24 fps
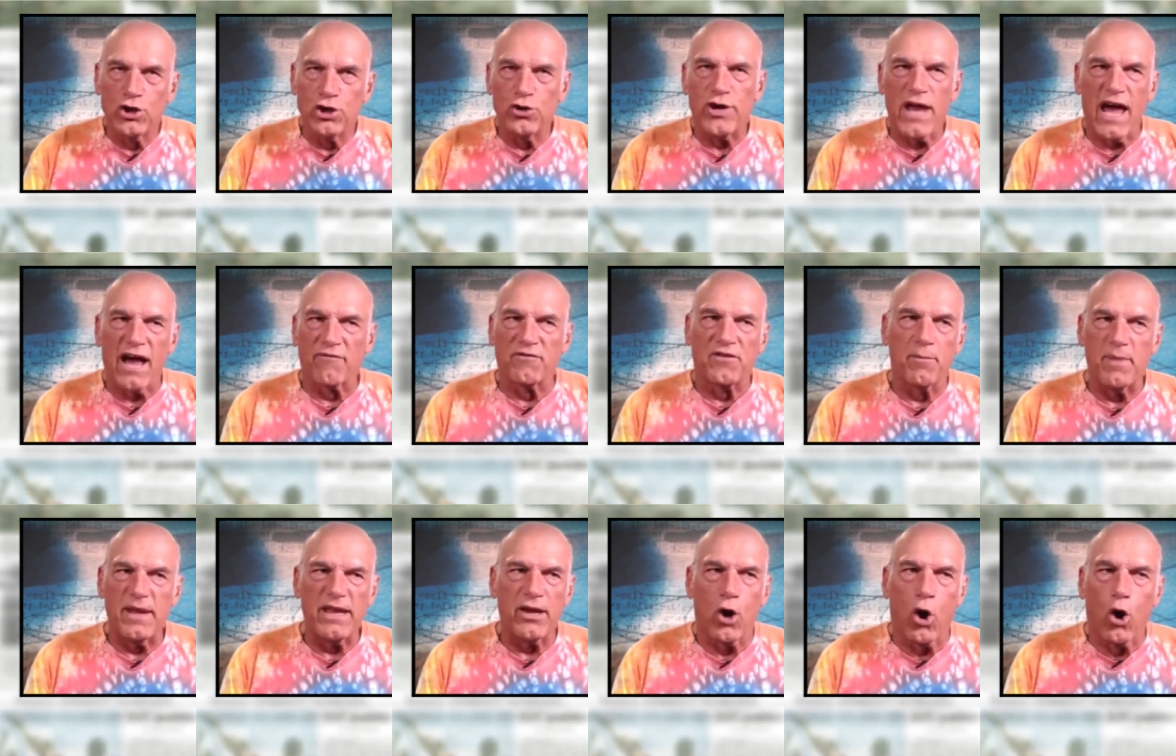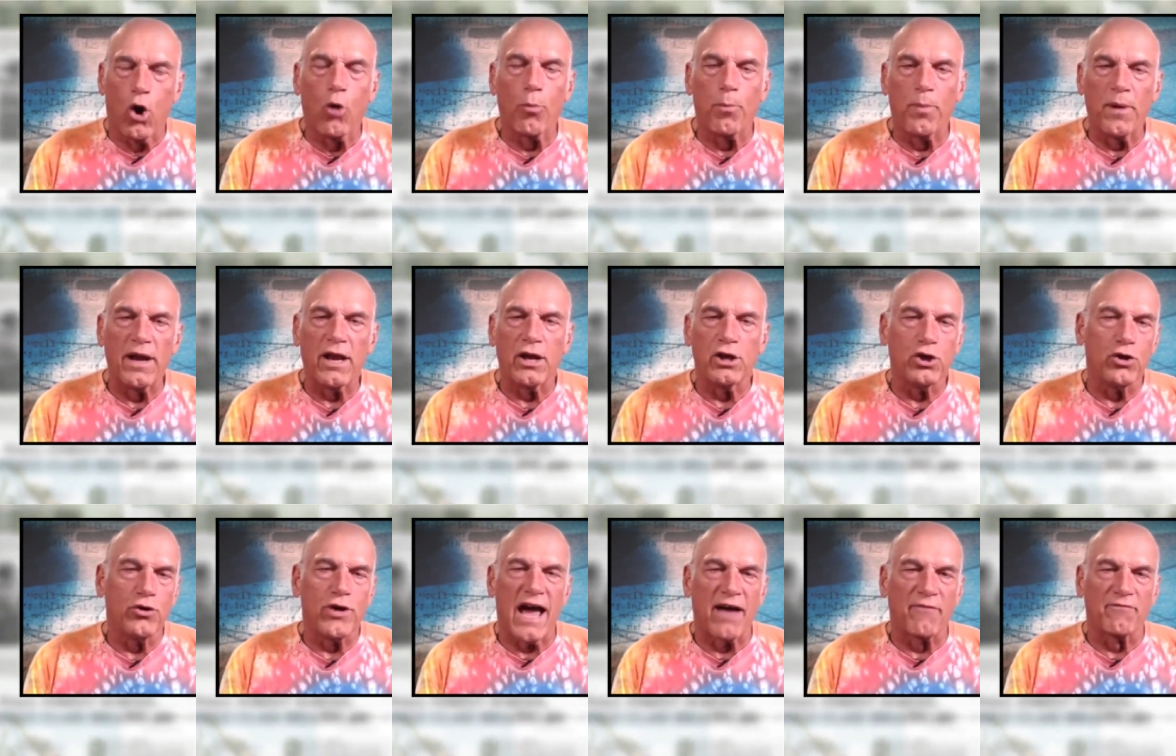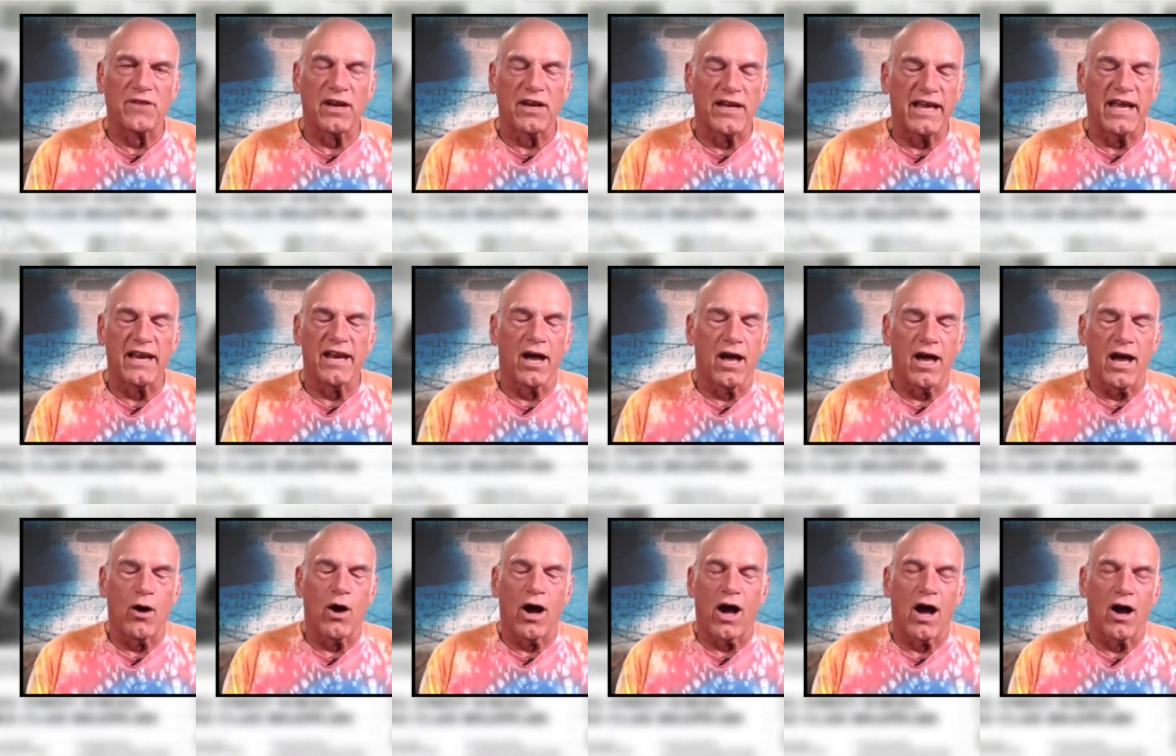you'd have to be open and you'd have to get
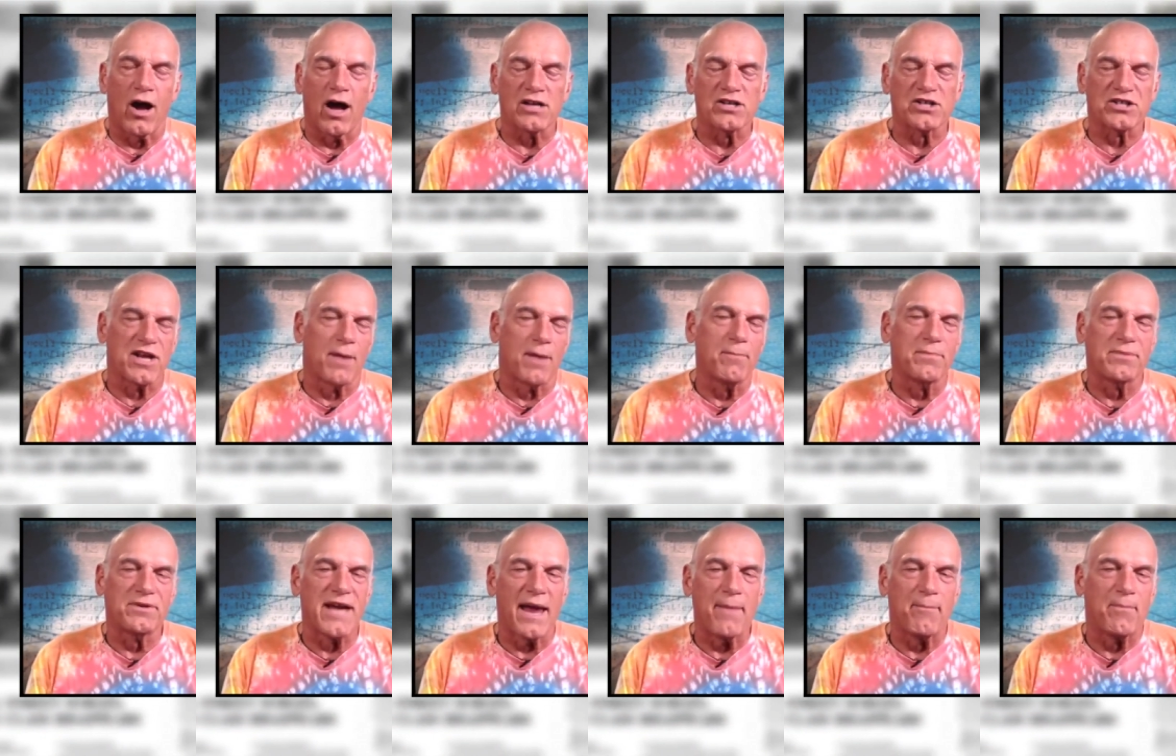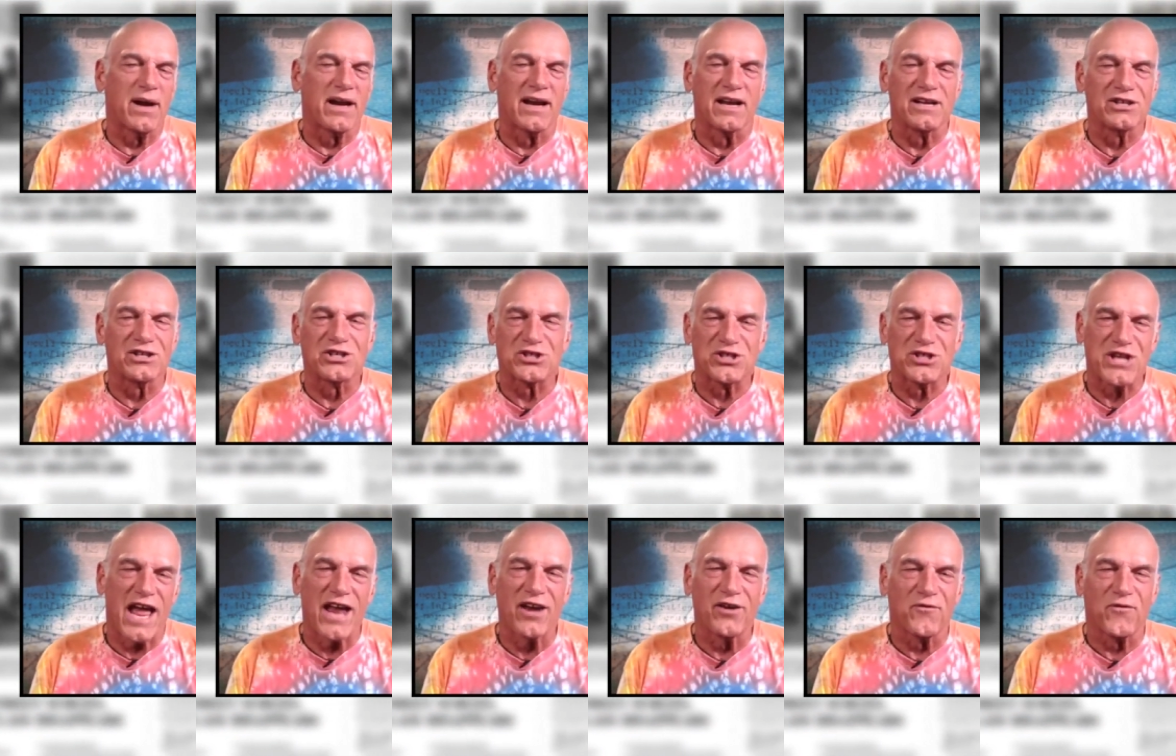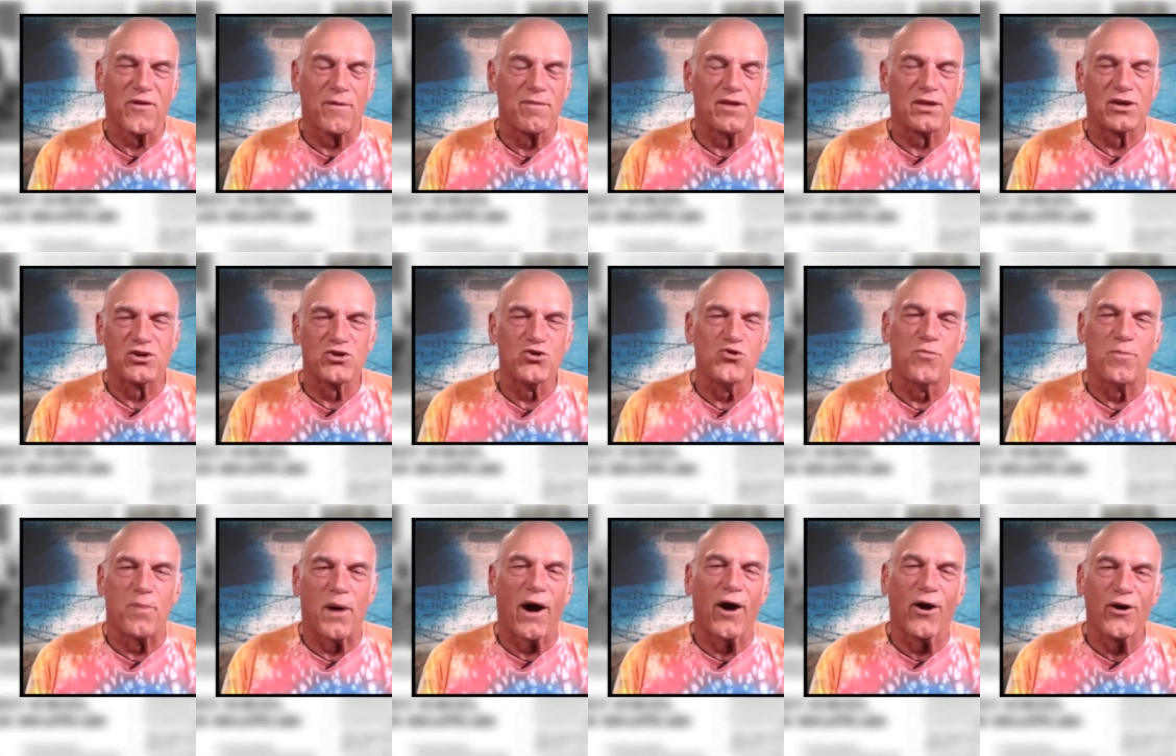a, a, some type of consent from the
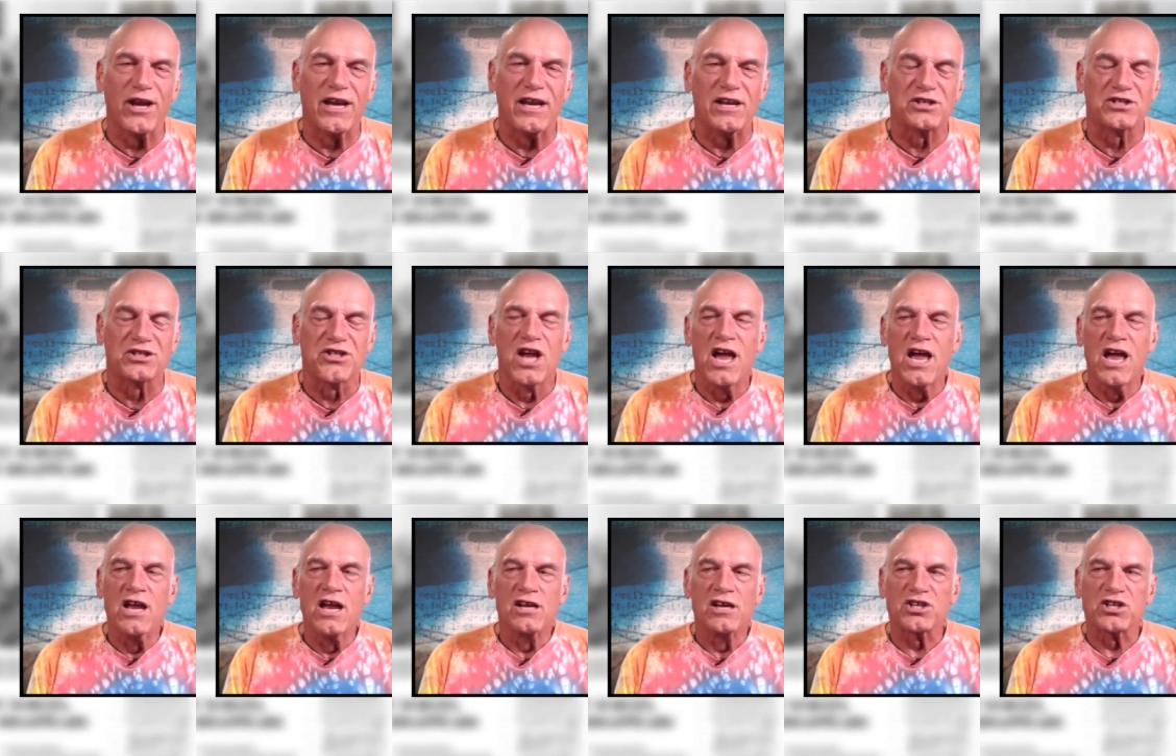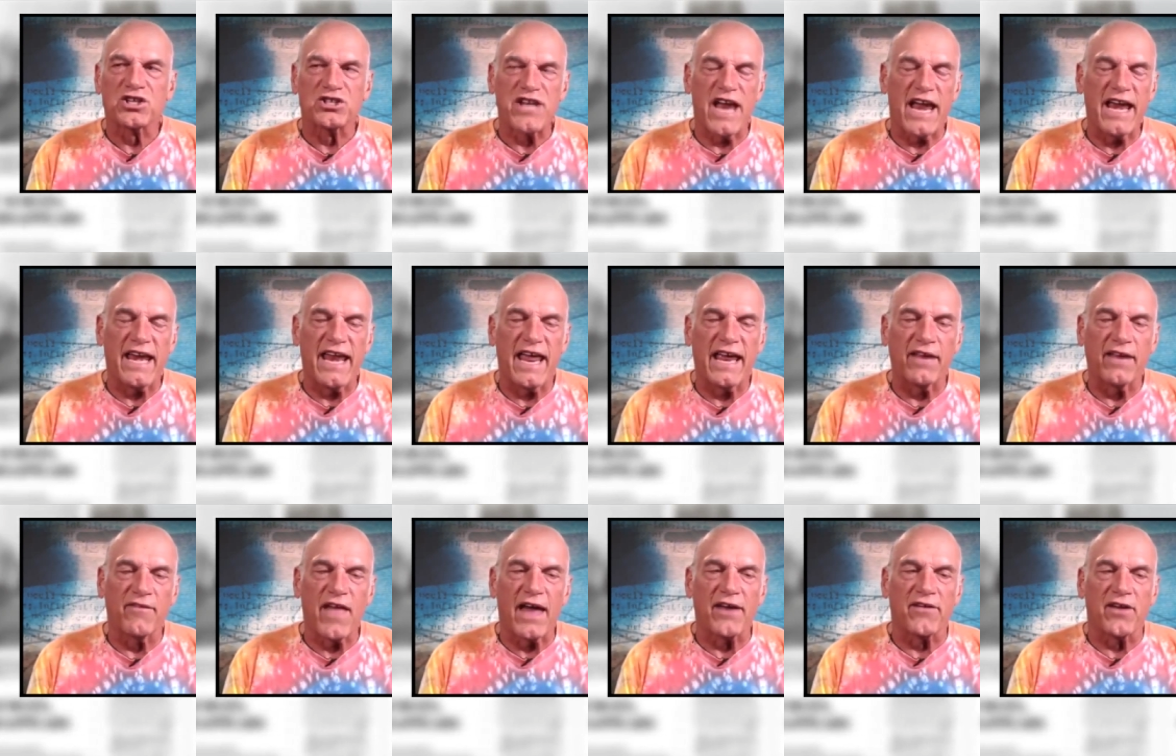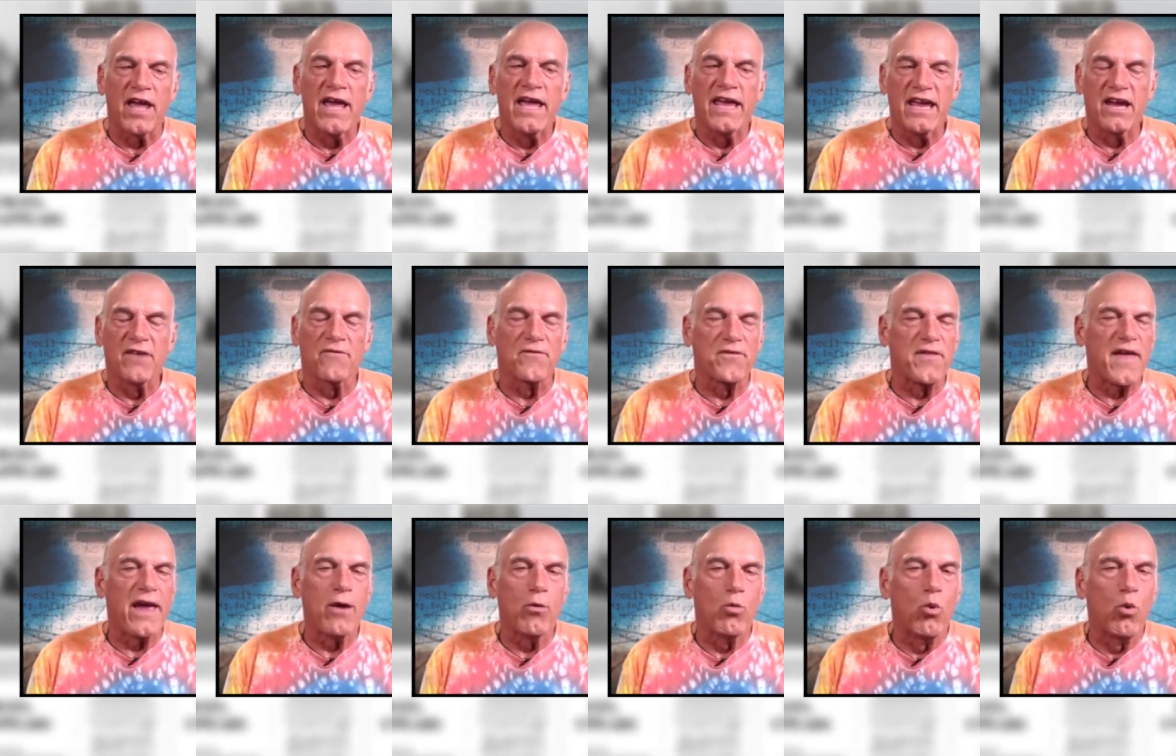two parties stating that
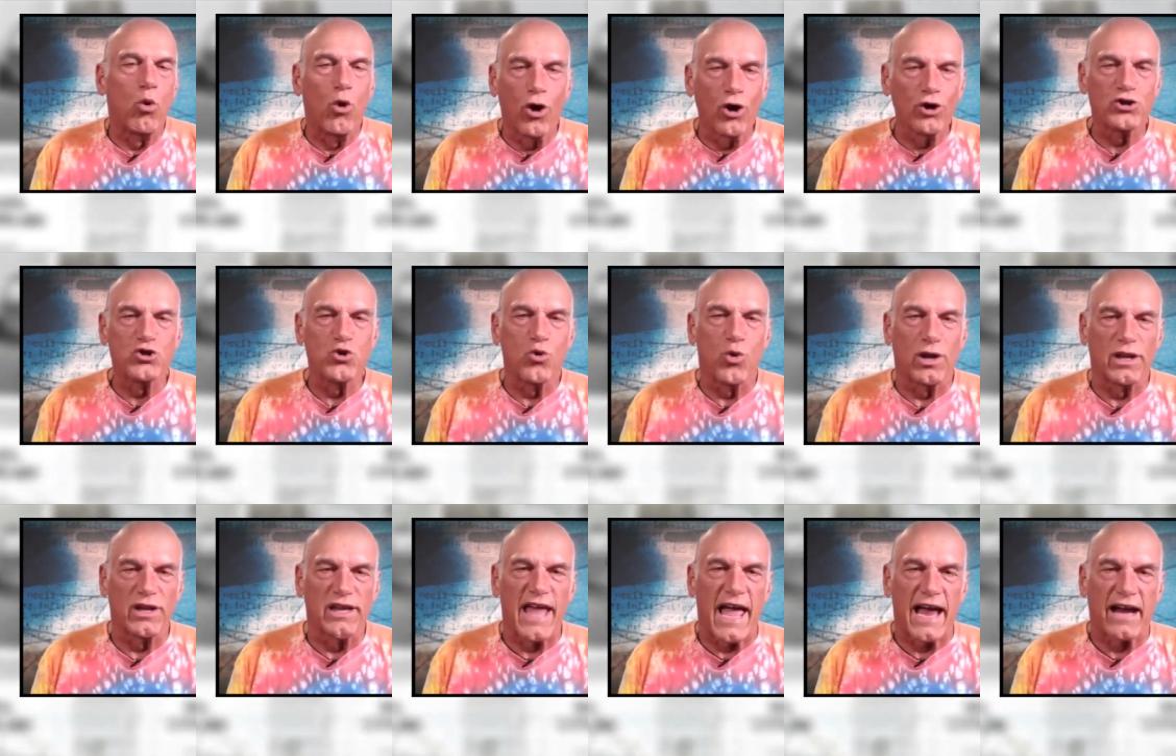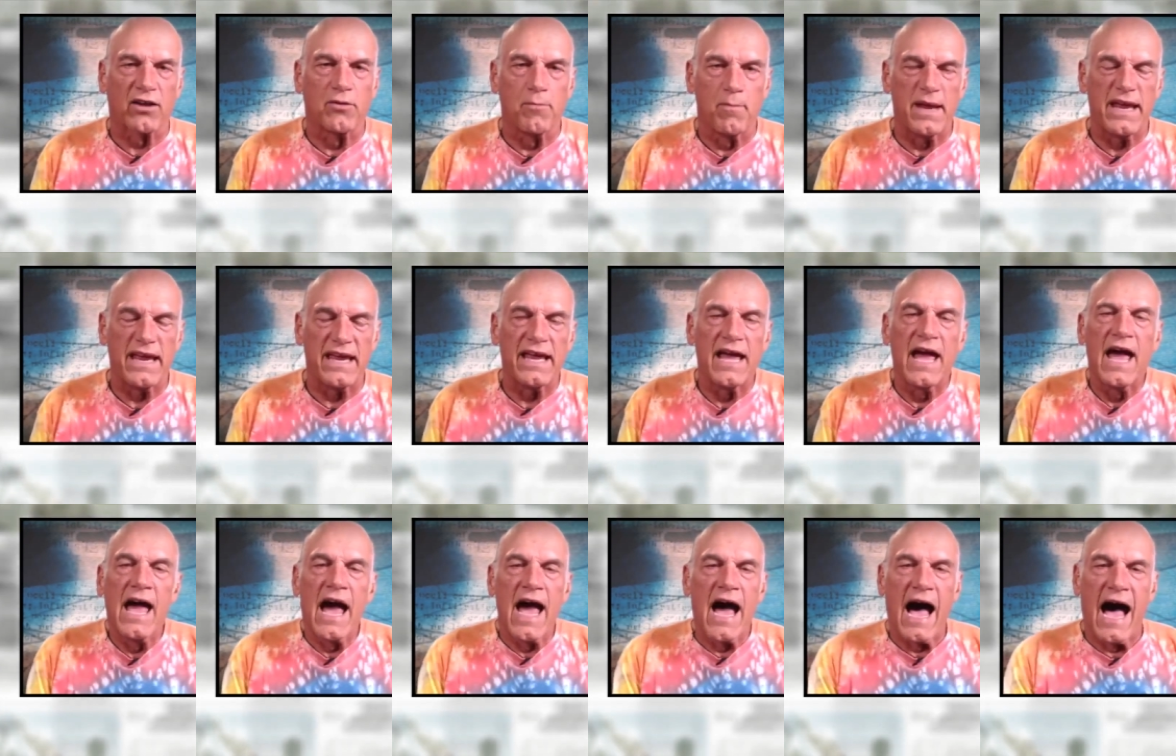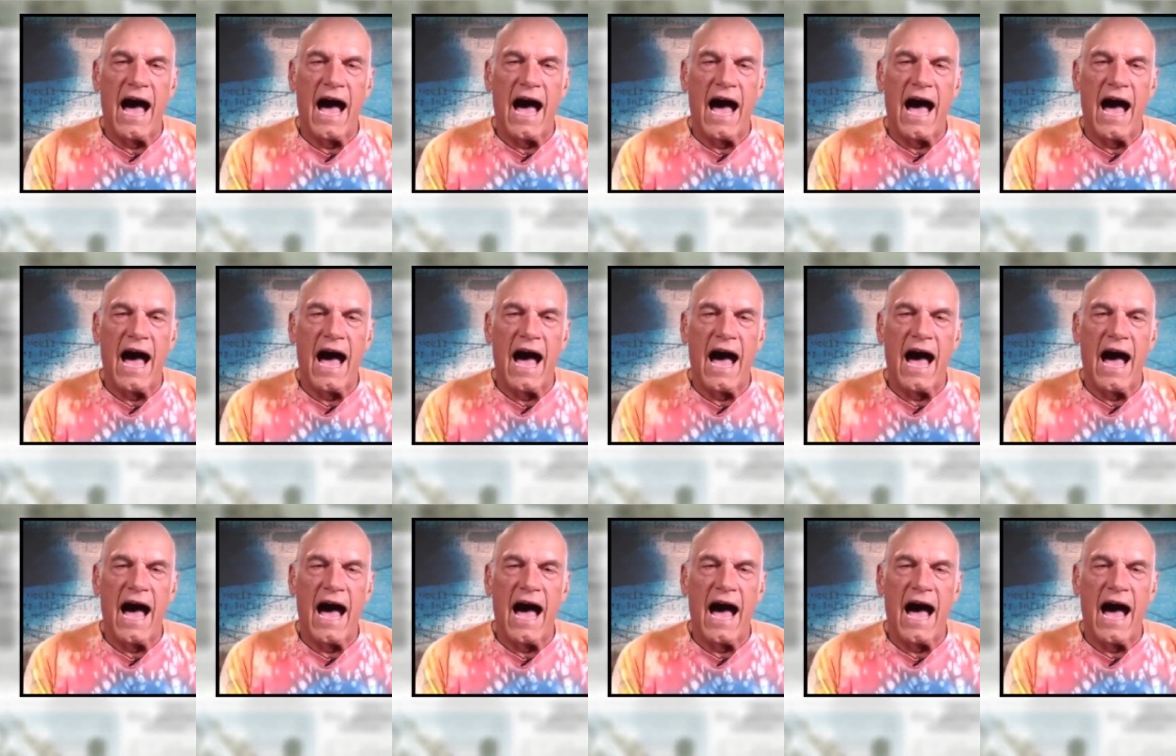if they were to elect me,